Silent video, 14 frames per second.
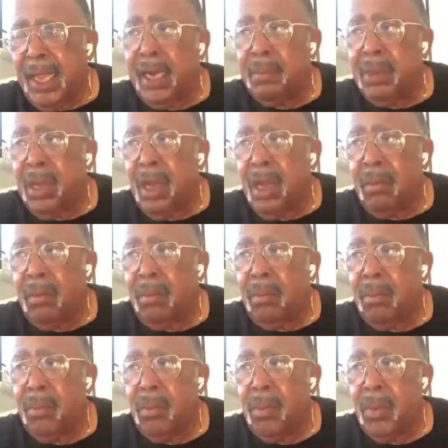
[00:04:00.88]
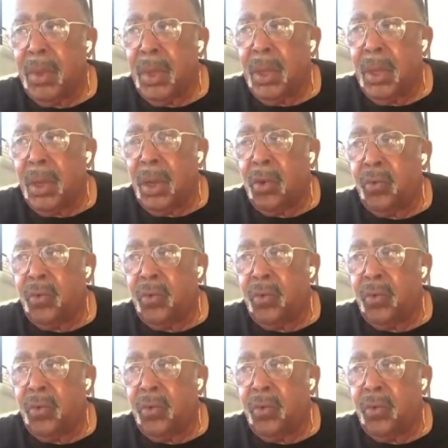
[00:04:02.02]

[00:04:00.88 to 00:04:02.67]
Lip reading: how to become a